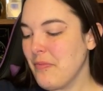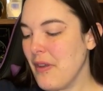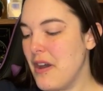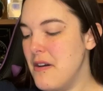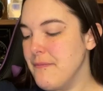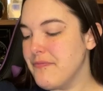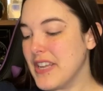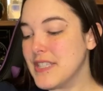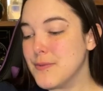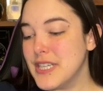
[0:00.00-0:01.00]

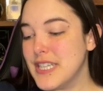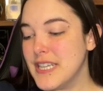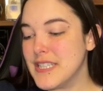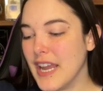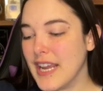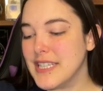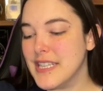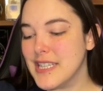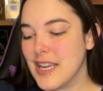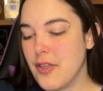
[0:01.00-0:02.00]
That's what it tastes like. It
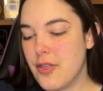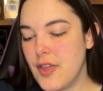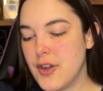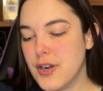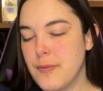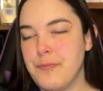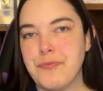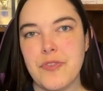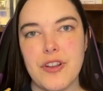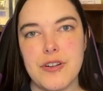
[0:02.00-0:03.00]
tastes like a thinner,
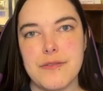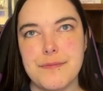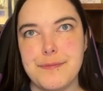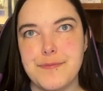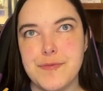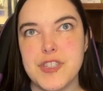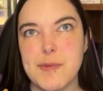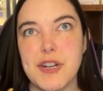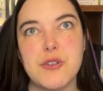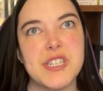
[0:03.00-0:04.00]

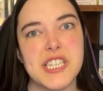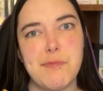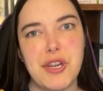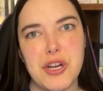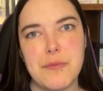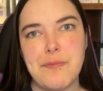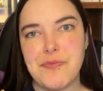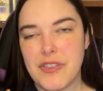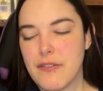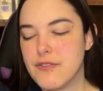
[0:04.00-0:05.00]
somewhat crispier
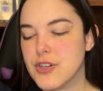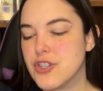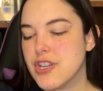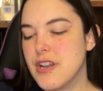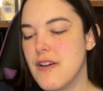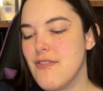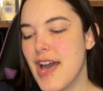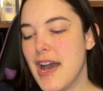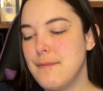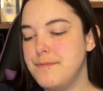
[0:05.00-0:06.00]
version of
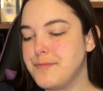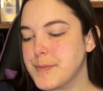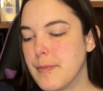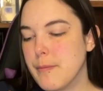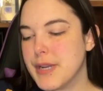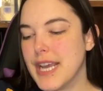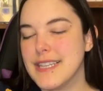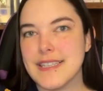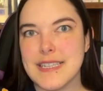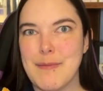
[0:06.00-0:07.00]
that, but it
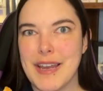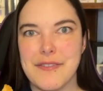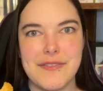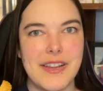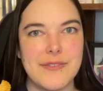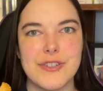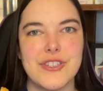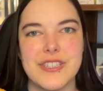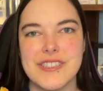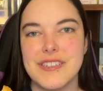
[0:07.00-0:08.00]
has the same kind of flavor. It's
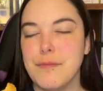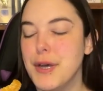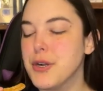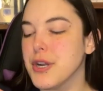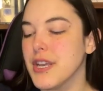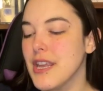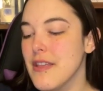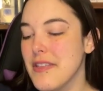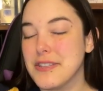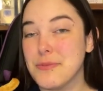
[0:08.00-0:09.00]
just a butter cookie.
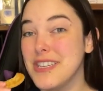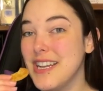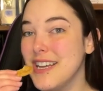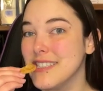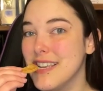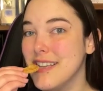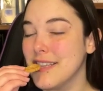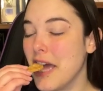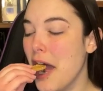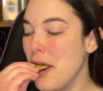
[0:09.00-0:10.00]
That's really nice. I like that.